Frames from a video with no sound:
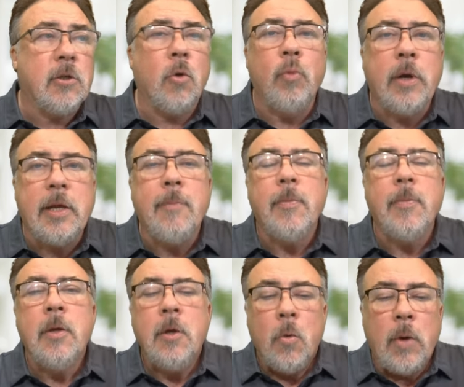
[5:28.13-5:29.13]
So really,
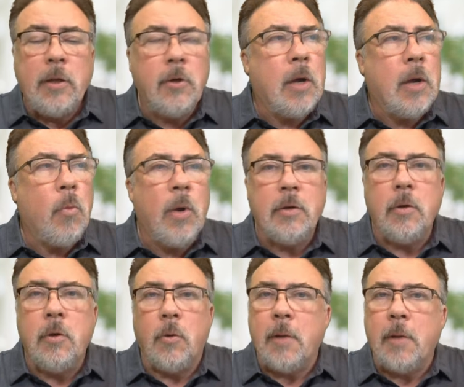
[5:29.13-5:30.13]
when I look at
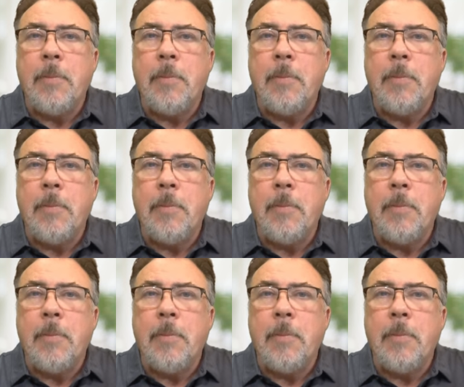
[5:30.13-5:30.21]
what you know,